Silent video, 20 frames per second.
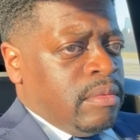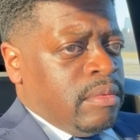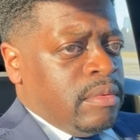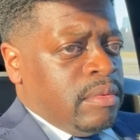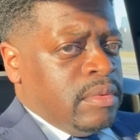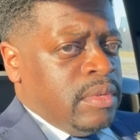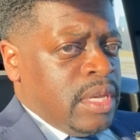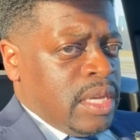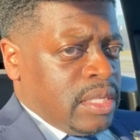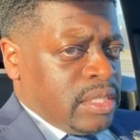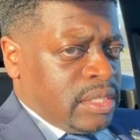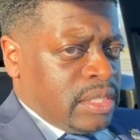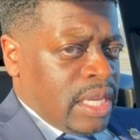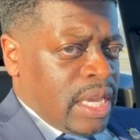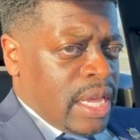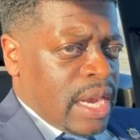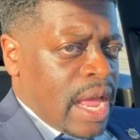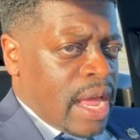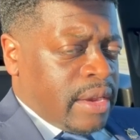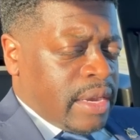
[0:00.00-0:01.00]
You
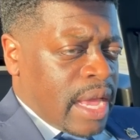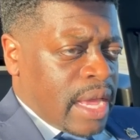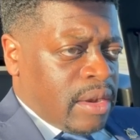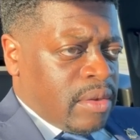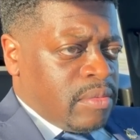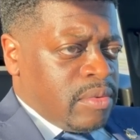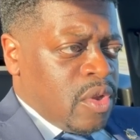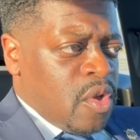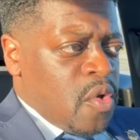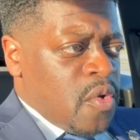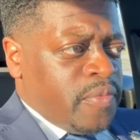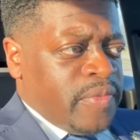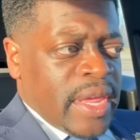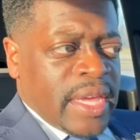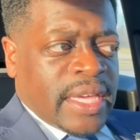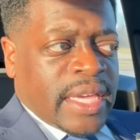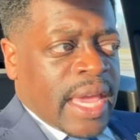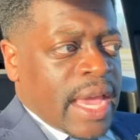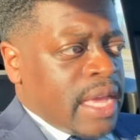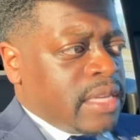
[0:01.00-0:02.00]
understand? I don't know if they
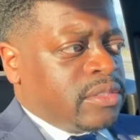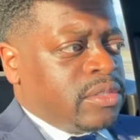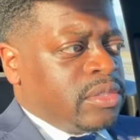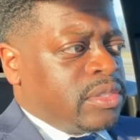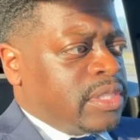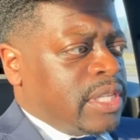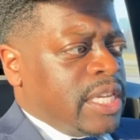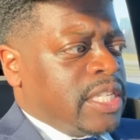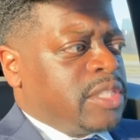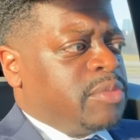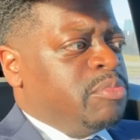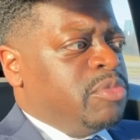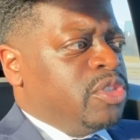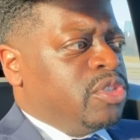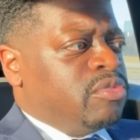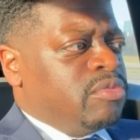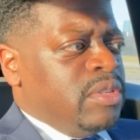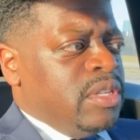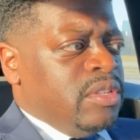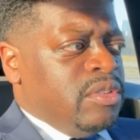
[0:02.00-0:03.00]
cancel Sesame
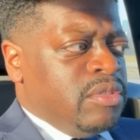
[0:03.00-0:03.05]
Street.